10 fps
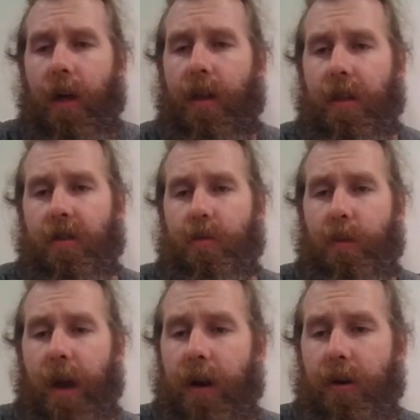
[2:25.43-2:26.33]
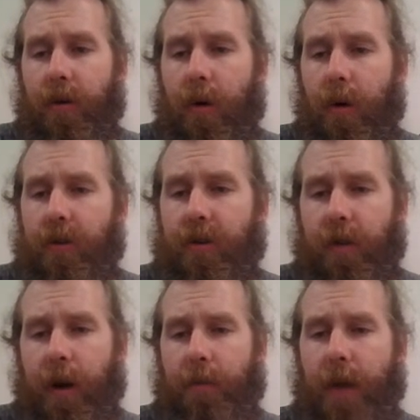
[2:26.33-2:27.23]
this brand new ultra
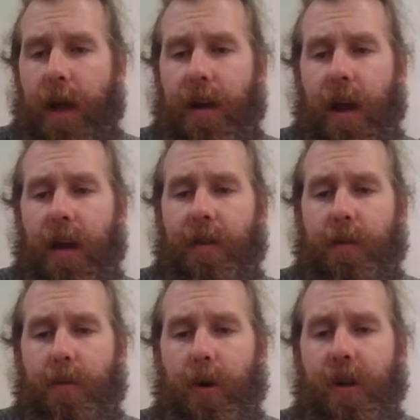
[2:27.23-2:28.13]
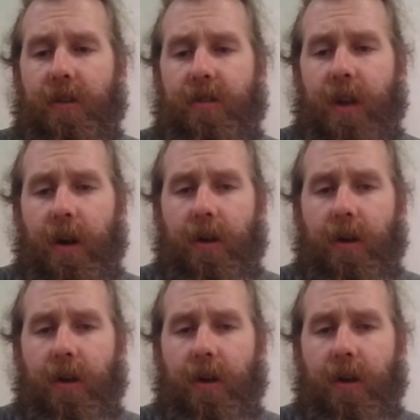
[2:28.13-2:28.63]
rare Mekk Knight of the Morning Star.